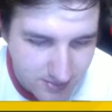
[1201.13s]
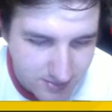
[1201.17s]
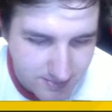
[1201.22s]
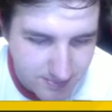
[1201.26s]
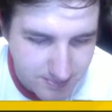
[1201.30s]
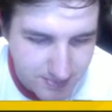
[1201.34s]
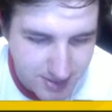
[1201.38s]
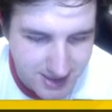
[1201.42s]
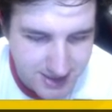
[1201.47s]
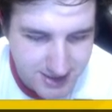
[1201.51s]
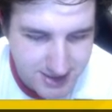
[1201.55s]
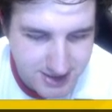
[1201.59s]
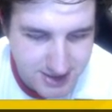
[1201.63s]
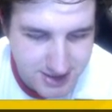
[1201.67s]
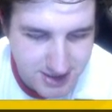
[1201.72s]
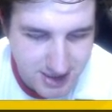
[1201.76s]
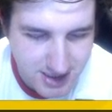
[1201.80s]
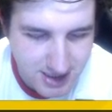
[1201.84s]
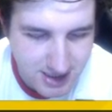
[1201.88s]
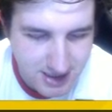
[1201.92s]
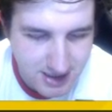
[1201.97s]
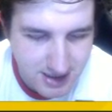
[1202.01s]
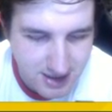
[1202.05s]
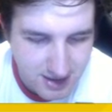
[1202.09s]

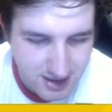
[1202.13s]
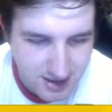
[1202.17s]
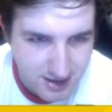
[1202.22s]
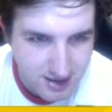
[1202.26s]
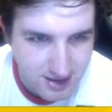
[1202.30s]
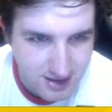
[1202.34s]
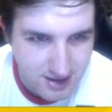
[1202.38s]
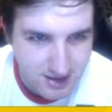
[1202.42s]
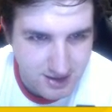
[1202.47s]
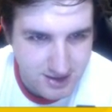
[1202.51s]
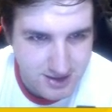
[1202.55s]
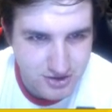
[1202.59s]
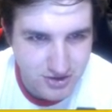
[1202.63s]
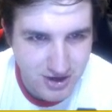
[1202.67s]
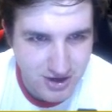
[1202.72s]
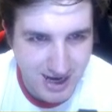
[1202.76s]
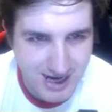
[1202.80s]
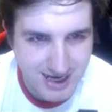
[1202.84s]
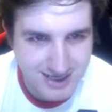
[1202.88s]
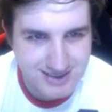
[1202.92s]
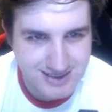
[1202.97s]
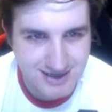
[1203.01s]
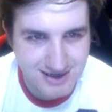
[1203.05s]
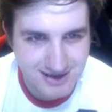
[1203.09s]
PSG.
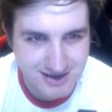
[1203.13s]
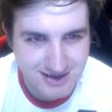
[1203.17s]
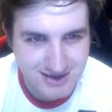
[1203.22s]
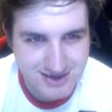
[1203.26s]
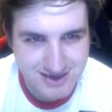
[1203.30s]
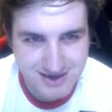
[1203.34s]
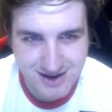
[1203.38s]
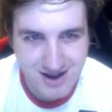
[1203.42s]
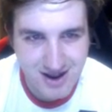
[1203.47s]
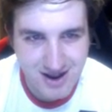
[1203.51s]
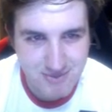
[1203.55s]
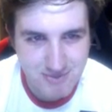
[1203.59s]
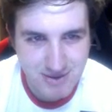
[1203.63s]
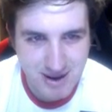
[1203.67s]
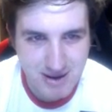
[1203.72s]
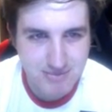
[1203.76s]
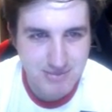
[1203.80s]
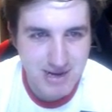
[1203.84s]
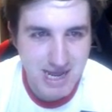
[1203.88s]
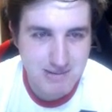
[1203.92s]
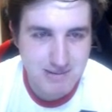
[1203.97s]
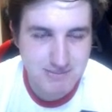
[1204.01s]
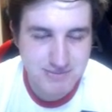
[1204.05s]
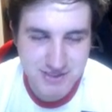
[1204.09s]
Draxler. I'm. I'm.
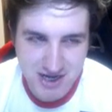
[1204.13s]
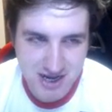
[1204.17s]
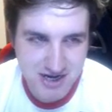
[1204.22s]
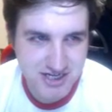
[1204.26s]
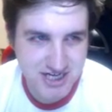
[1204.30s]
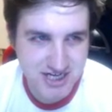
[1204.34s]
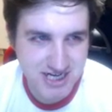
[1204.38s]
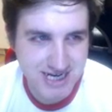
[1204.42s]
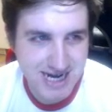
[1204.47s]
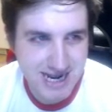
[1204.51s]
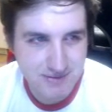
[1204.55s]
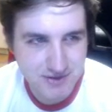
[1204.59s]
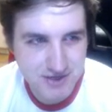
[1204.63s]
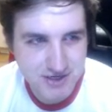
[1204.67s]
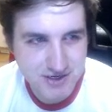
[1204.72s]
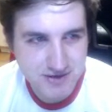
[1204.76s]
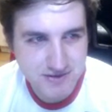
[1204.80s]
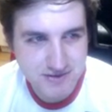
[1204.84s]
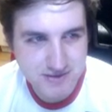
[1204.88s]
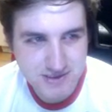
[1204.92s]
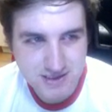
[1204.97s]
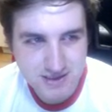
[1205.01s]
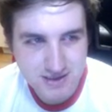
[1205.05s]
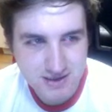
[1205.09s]
I'm searching around in the
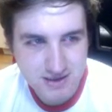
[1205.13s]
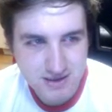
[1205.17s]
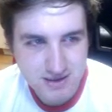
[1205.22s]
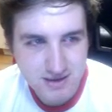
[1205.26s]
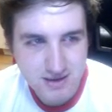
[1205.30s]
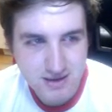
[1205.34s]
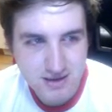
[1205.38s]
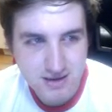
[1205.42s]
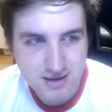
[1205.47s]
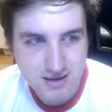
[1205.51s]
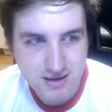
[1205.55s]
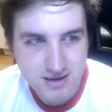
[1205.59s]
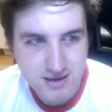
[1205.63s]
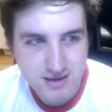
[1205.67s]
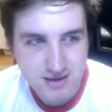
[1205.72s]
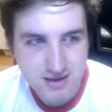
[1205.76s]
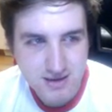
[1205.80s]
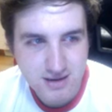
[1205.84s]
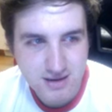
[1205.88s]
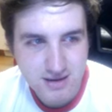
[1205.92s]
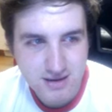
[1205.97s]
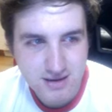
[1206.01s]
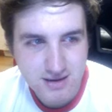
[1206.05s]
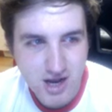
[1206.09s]
news.
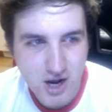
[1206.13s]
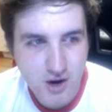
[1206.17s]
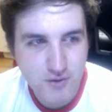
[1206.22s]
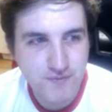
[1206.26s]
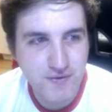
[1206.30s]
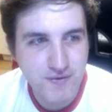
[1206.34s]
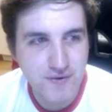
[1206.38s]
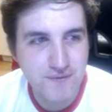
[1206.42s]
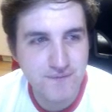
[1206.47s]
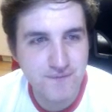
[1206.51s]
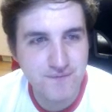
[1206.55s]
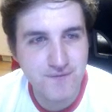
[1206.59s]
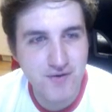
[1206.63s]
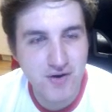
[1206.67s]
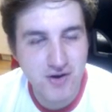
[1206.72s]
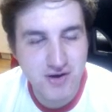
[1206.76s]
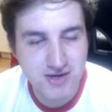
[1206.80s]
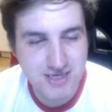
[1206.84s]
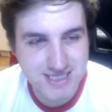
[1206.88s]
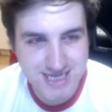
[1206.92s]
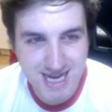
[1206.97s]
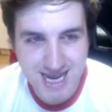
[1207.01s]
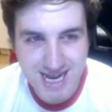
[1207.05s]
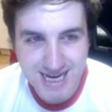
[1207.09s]
Oh, for
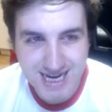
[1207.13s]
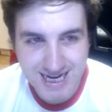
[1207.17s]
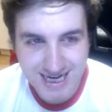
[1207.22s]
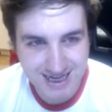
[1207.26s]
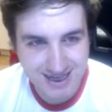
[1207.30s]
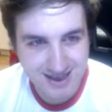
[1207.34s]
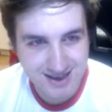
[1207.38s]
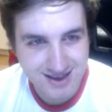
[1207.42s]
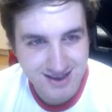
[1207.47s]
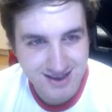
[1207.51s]
fuck's sake.